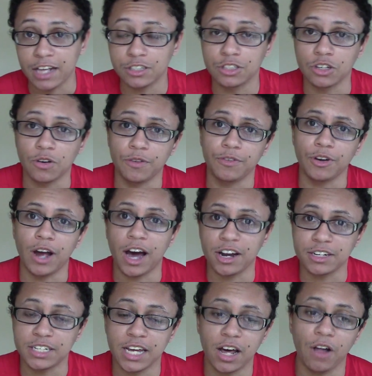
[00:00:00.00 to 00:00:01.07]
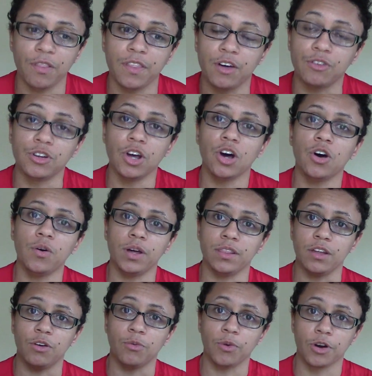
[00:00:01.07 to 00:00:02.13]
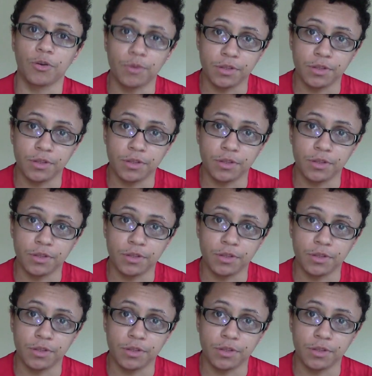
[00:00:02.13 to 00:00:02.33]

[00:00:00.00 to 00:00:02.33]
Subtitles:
So if you're out of town, they'll know and they'll work